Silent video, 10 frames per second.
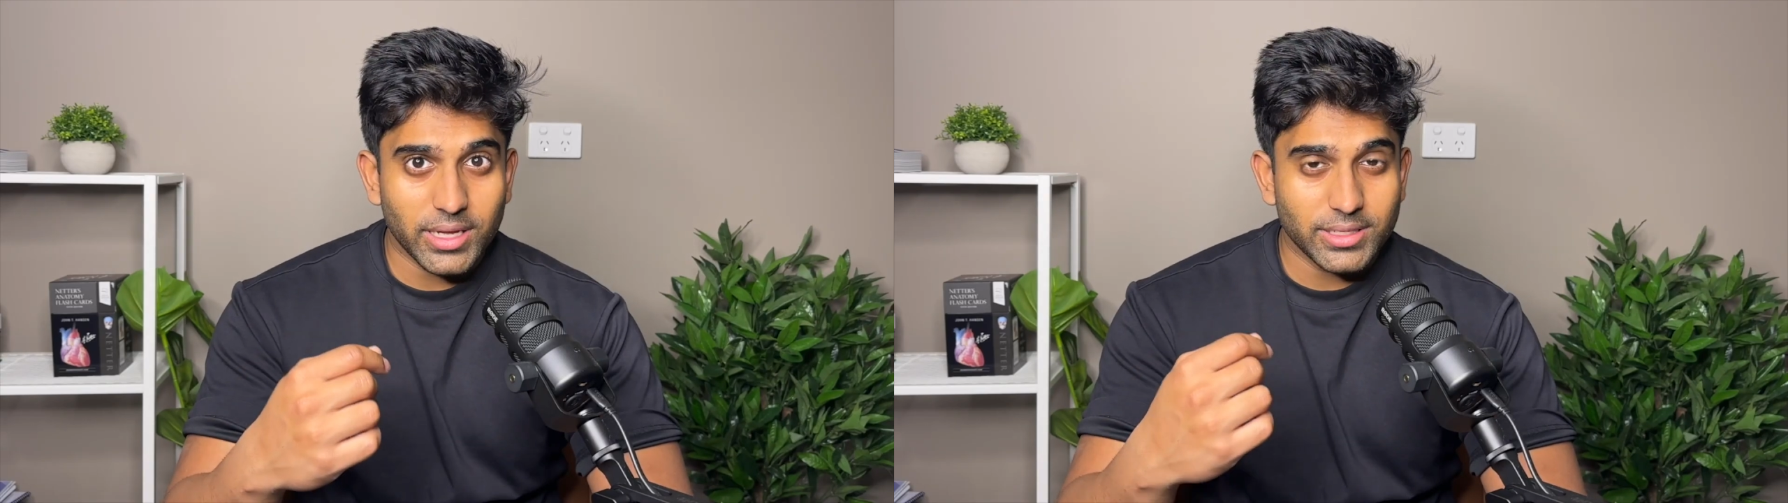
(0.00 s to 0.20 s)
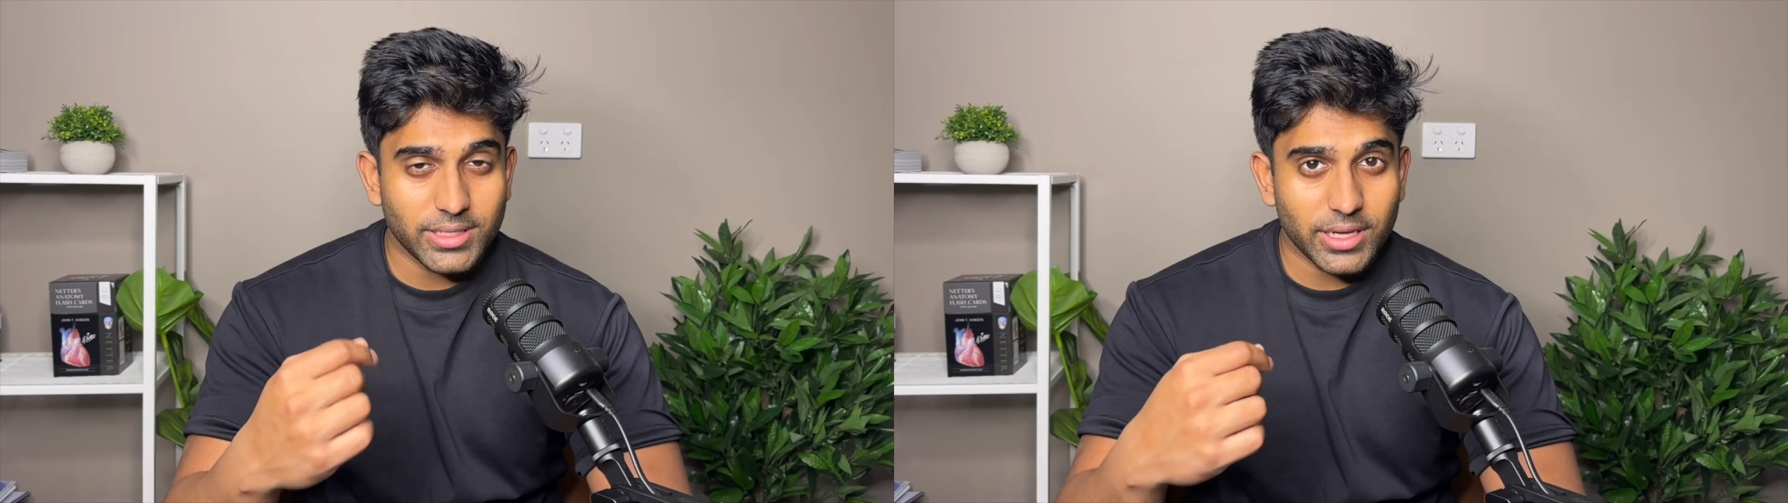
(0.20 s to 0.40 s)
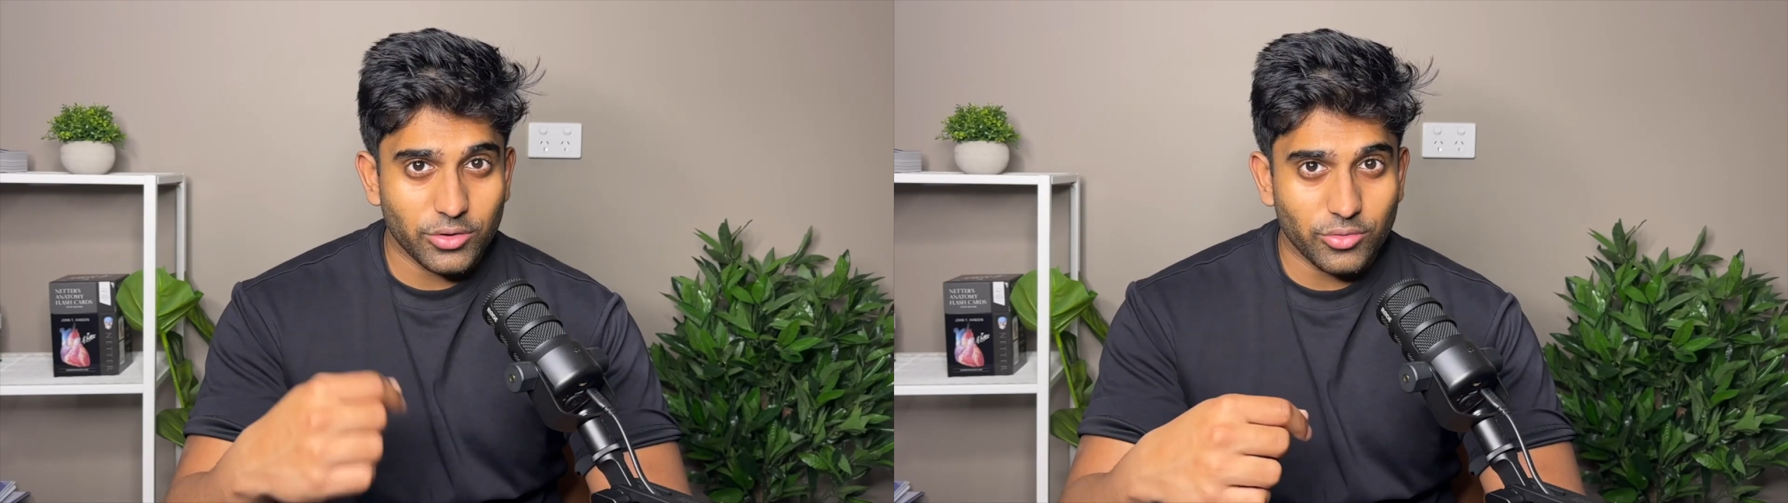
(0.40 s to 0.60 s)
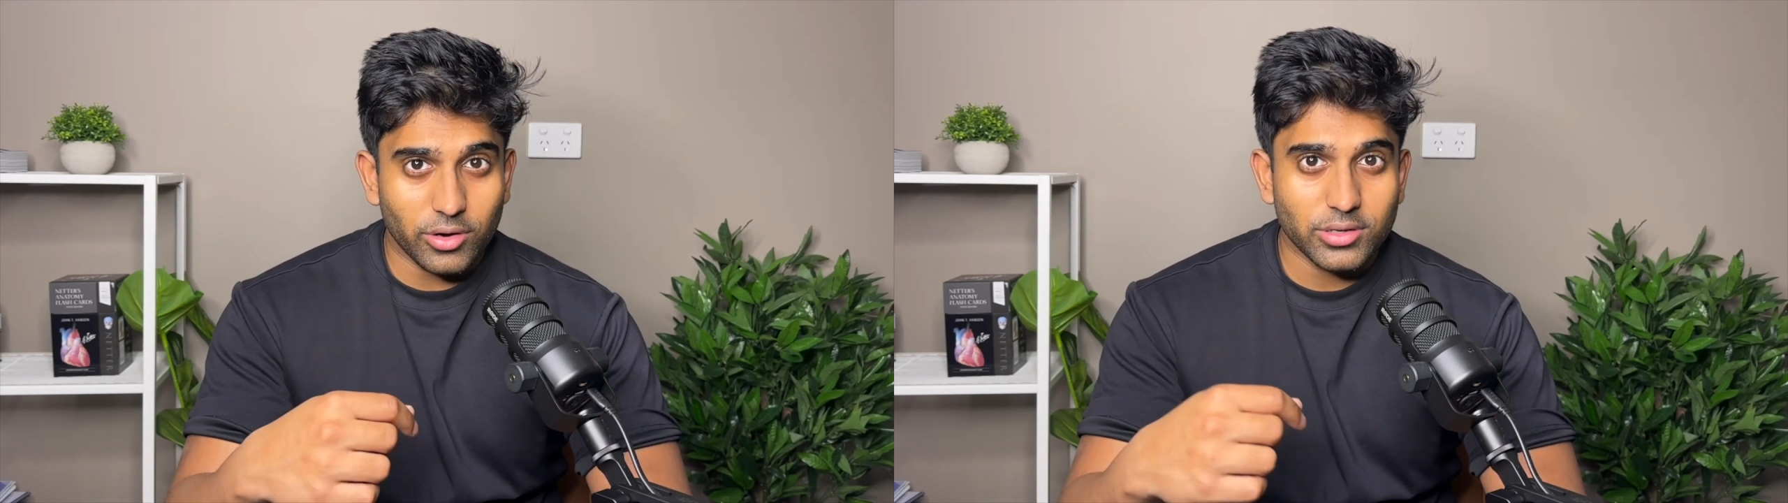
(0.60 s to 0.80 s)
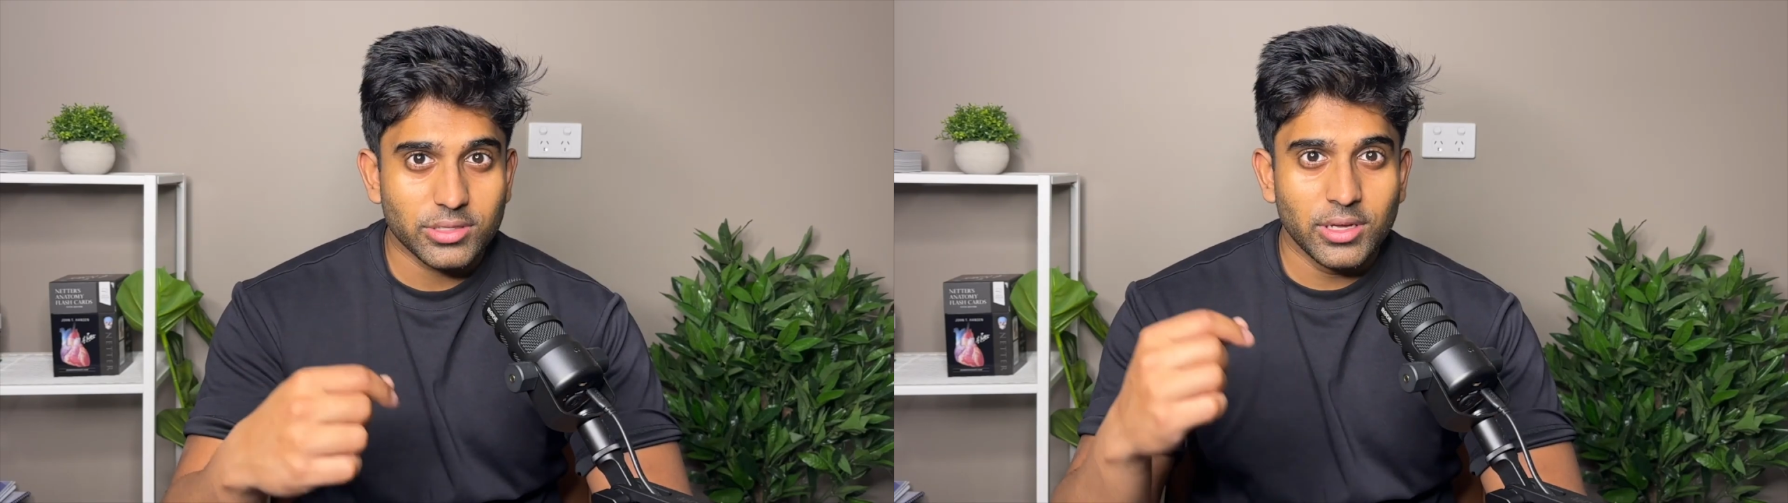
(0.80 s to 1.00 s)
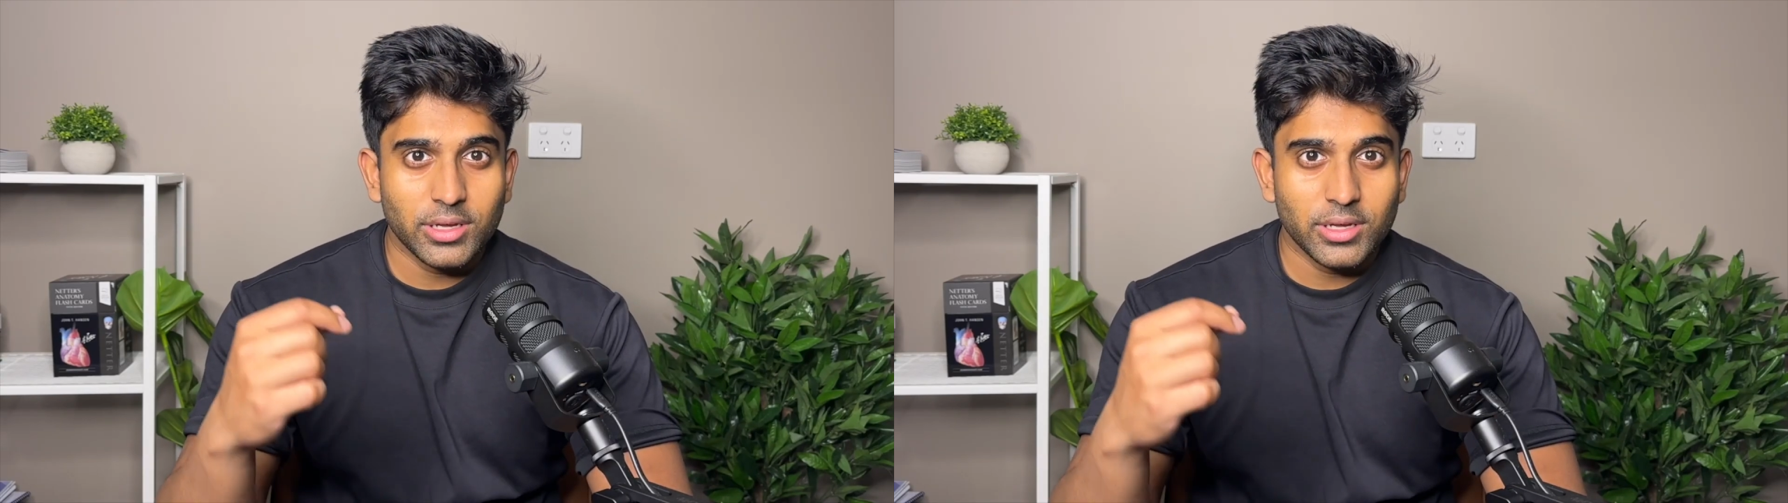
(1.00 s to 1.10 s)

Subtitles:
and taking drugs